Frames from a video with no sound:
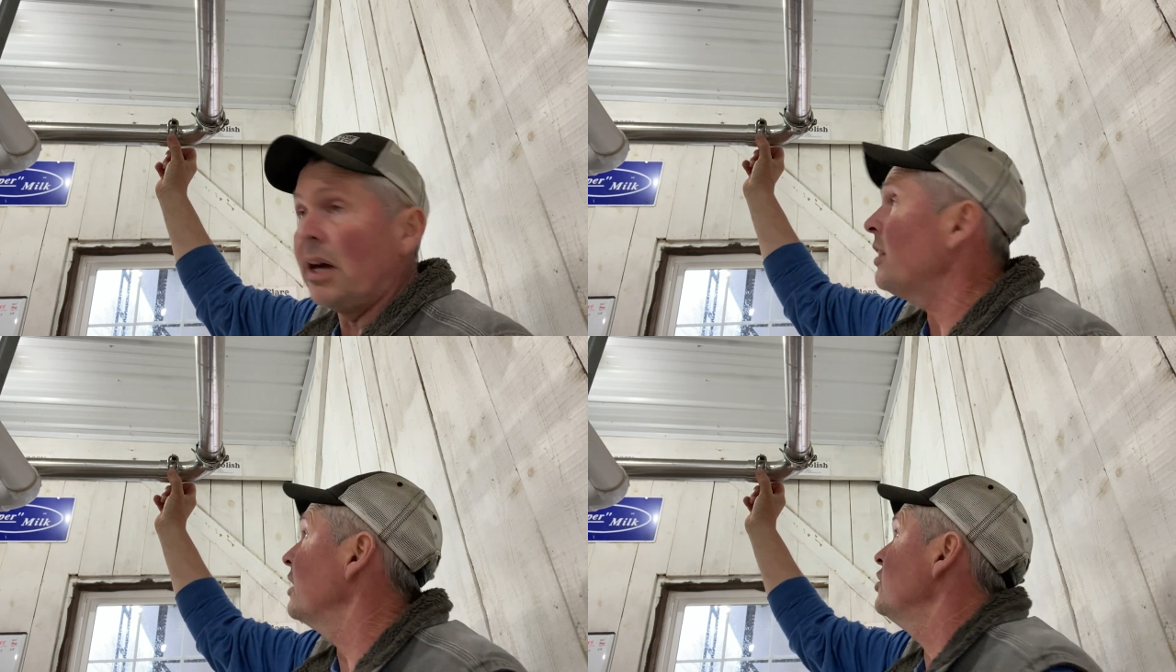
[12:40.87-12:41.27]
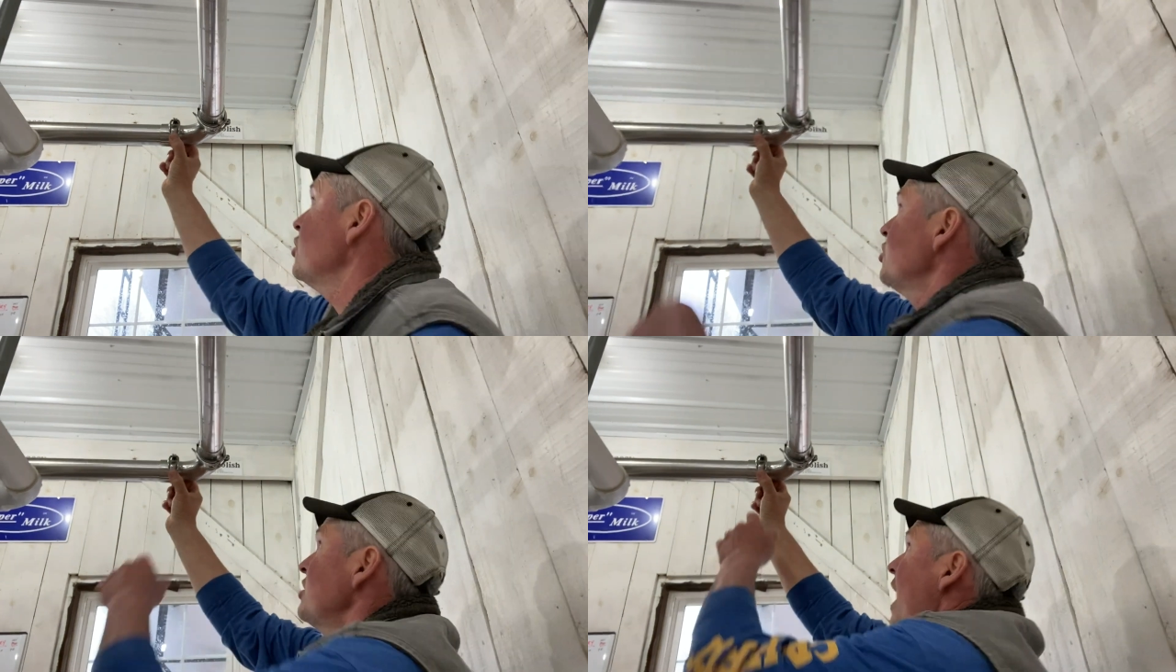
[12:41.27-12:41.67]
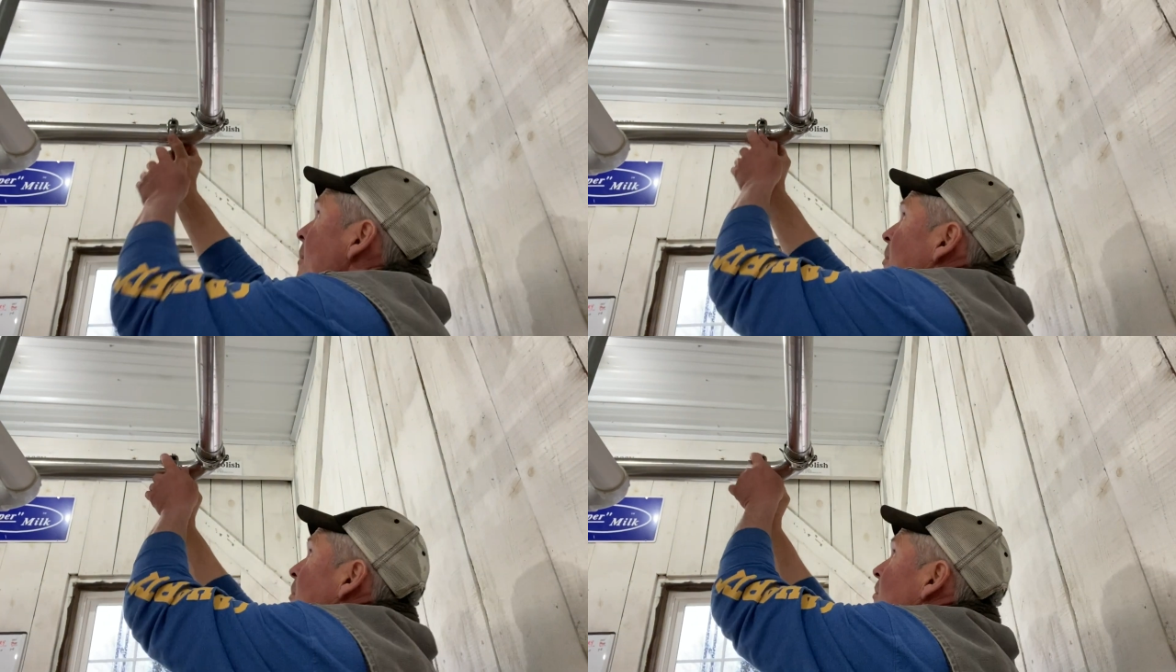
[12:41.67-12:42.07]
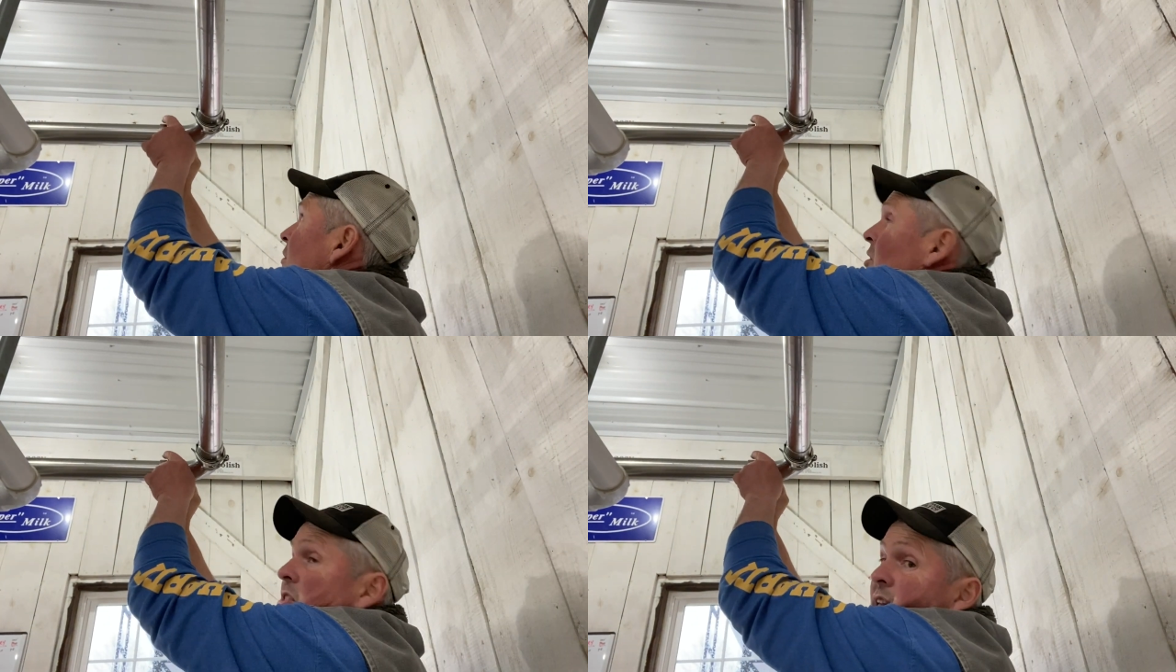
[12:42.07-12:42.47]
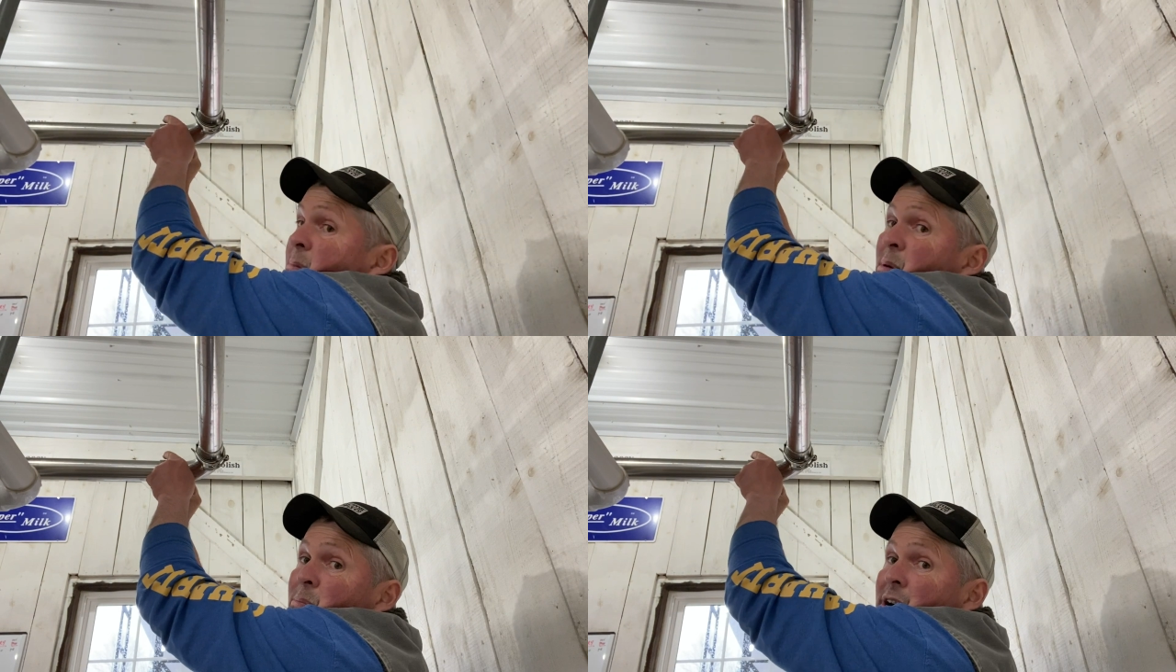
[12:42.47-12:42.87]
They just snap
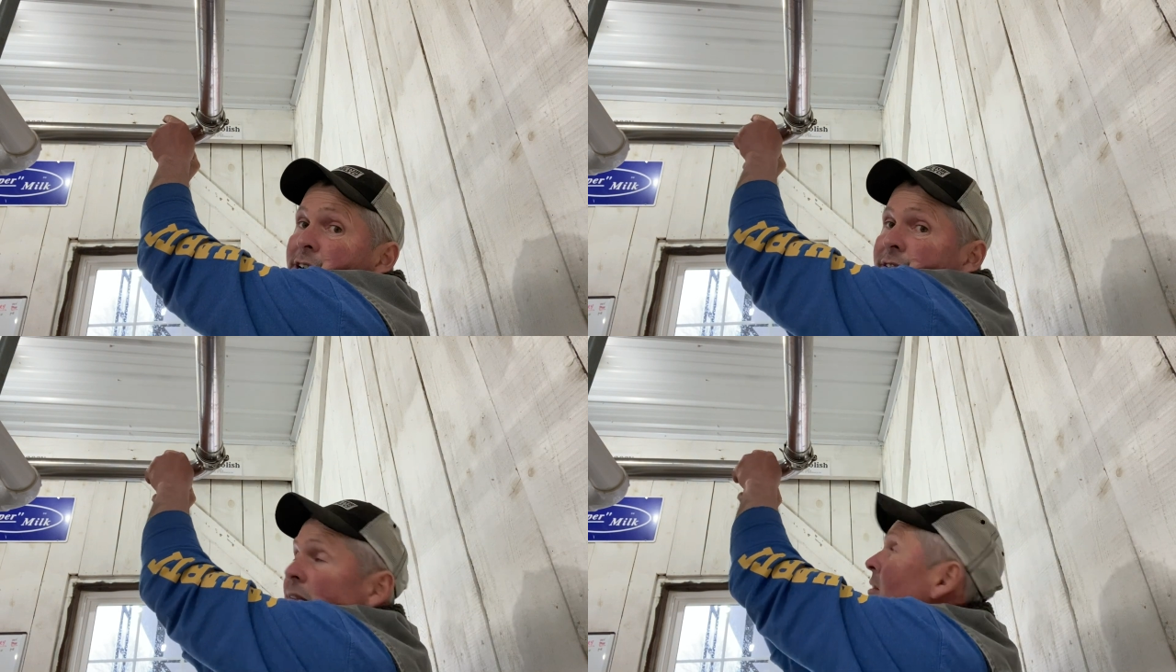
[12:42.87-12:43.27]
apart.